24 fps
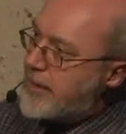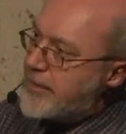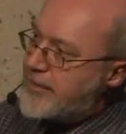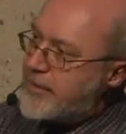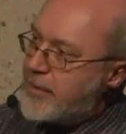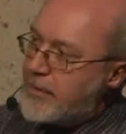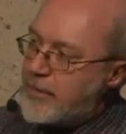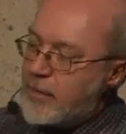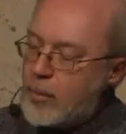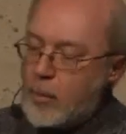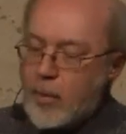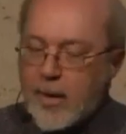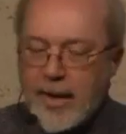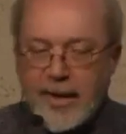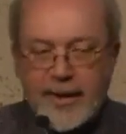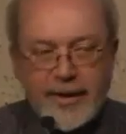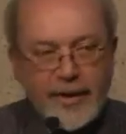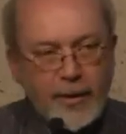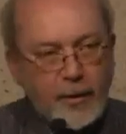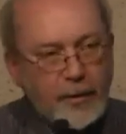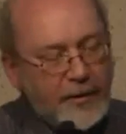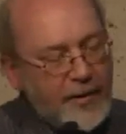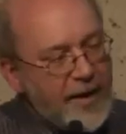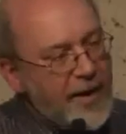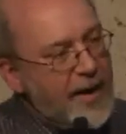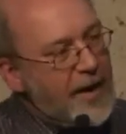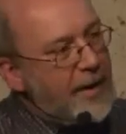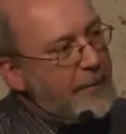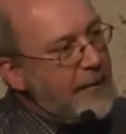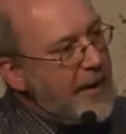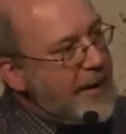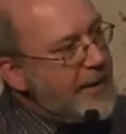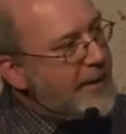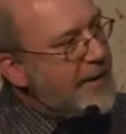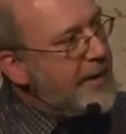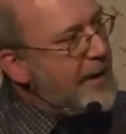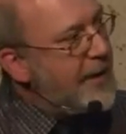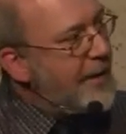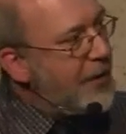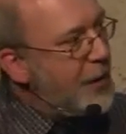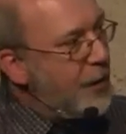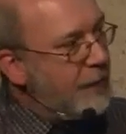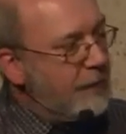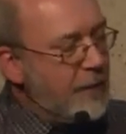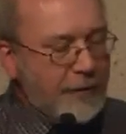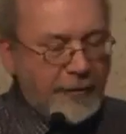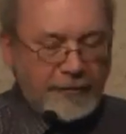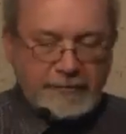So that while you're there making
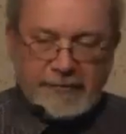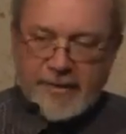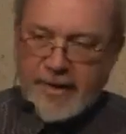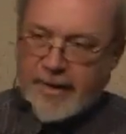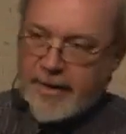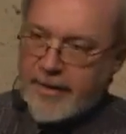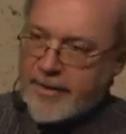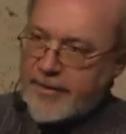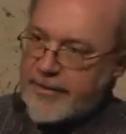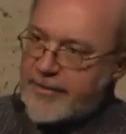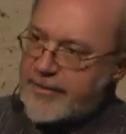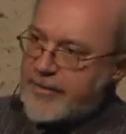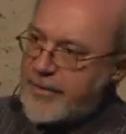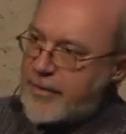your offerings